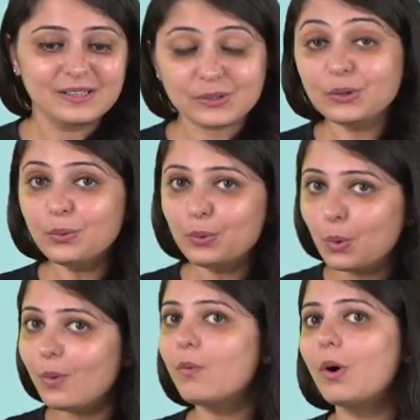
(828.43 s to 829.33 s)
So you
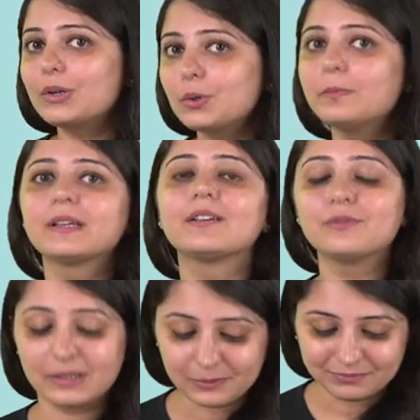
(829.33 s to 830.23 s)
know what to
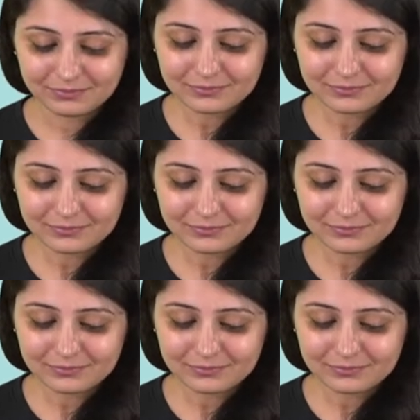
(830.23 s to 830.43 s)
begin with.